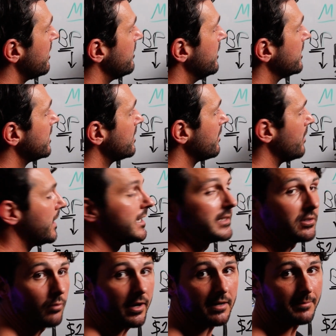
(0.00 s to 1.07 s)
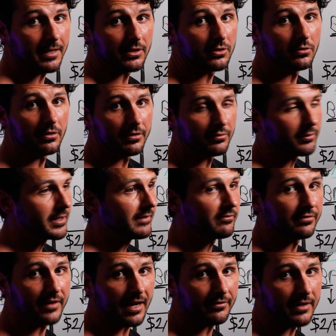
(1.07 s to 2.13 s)
this is an easy way to make 2 to 3, even
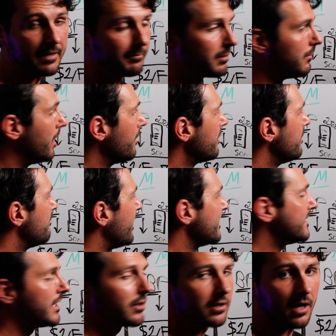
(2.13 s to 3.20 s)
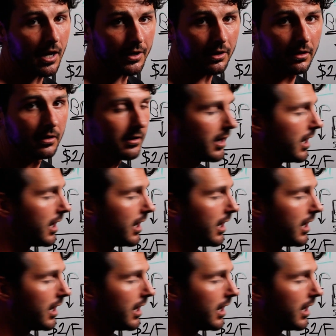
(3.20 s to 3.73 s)
5K per month. My setter, Connor,